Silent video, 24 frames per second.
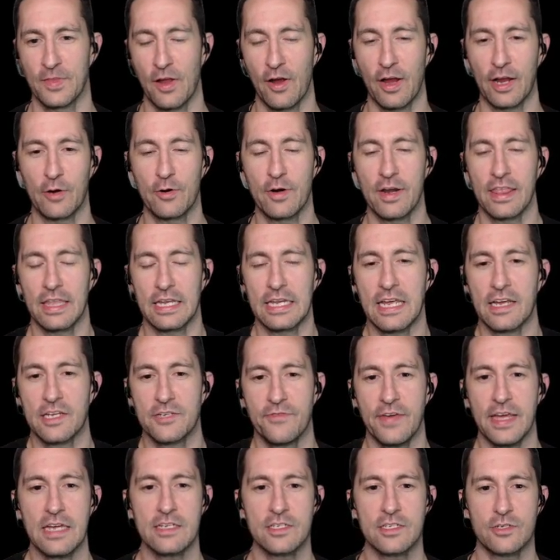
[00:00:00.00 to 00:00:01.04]
All right, going to the next
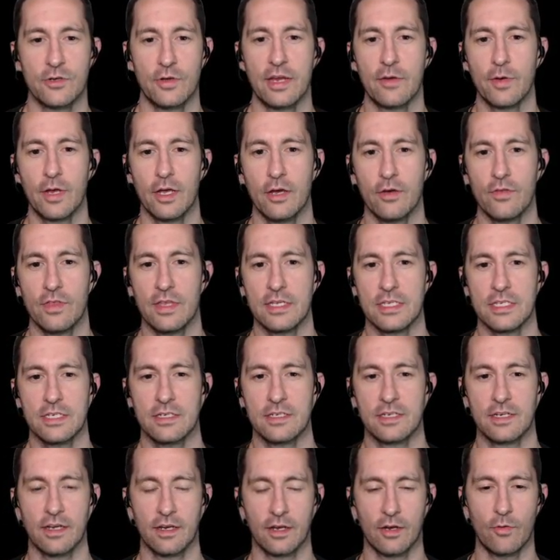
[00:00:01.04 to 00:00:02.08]
phase. So here we go. This
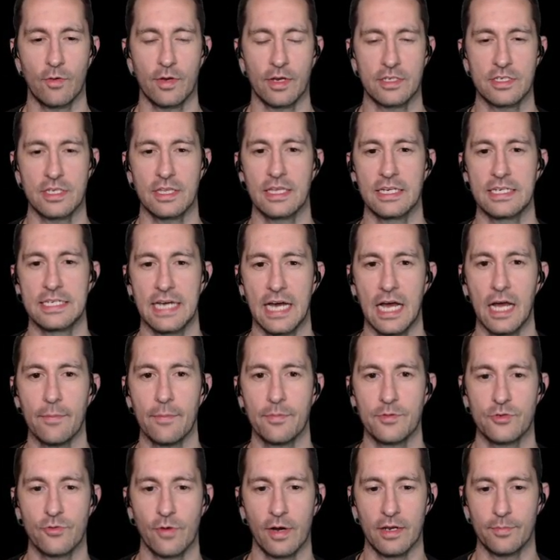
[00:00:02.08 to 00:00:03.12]
is going to the
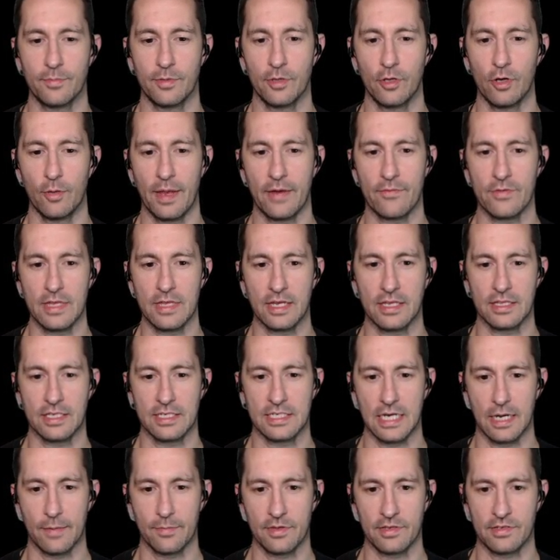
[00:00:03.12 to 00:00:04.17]
top, trying to blow up everything at the
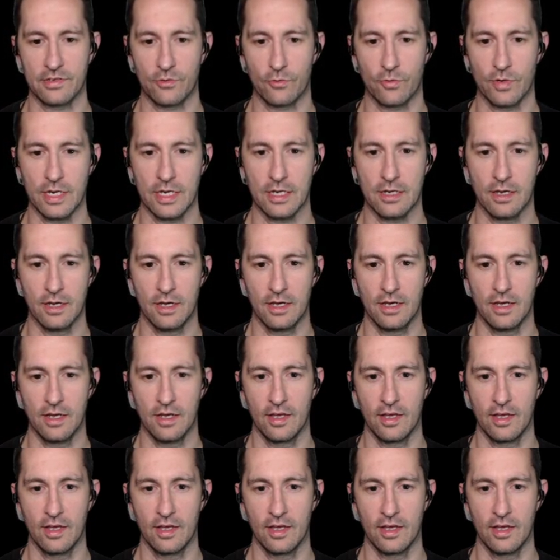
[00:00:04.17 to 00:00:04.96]
top of the screen.